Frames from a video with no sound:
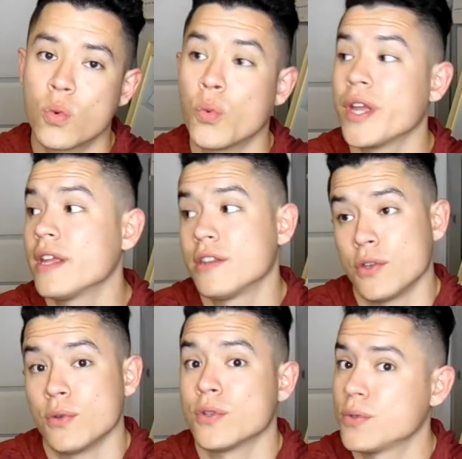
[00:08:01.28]
We
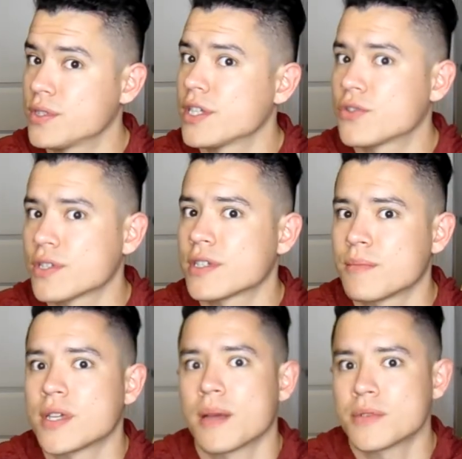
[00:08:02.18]
do lose interest
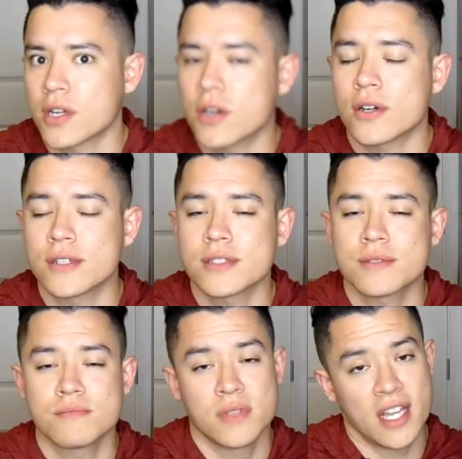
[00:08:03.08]
sometimes in girls.
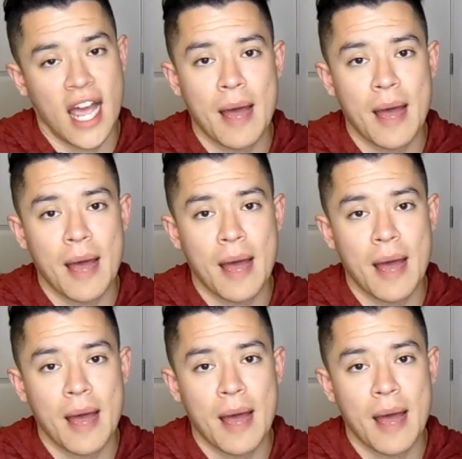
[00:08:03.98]
It